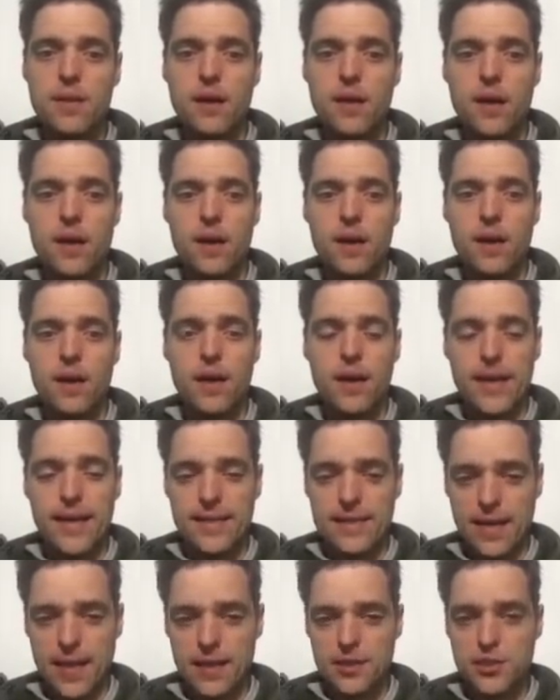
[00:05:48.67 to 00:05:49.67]
uh,
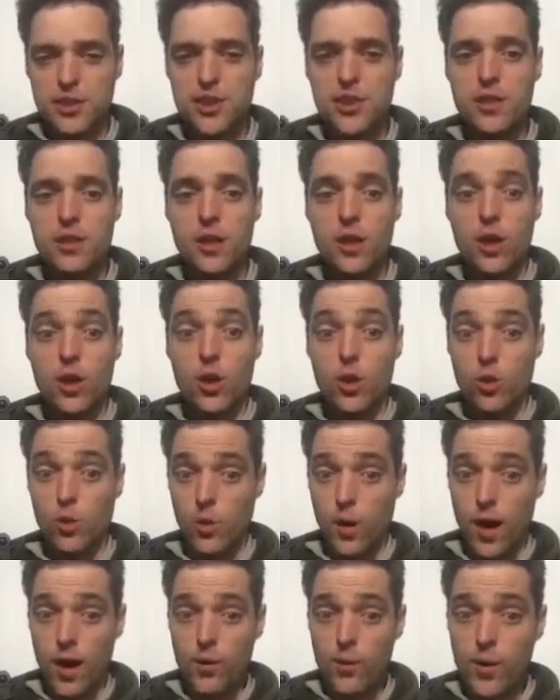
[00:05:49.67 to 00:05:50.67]
Hitachi,
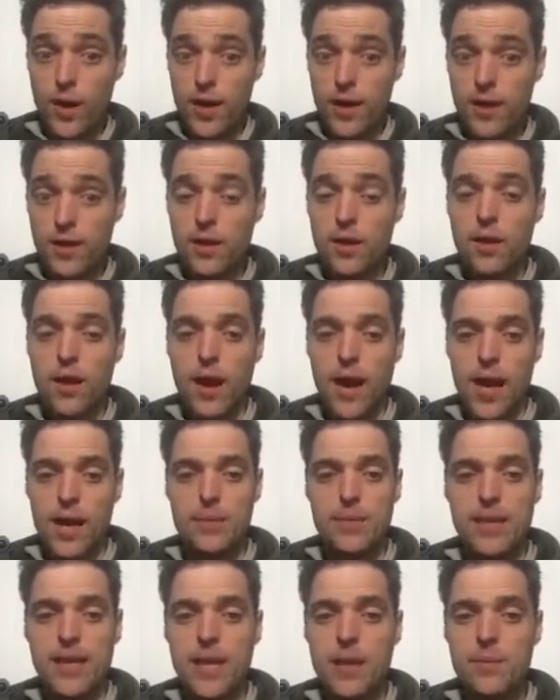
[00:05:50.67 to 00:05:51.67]
Huawei, I
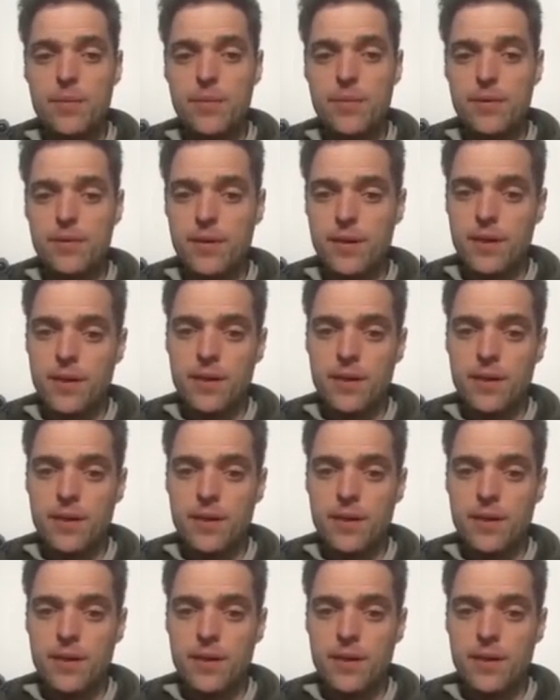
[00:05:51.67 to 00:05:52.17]
B M,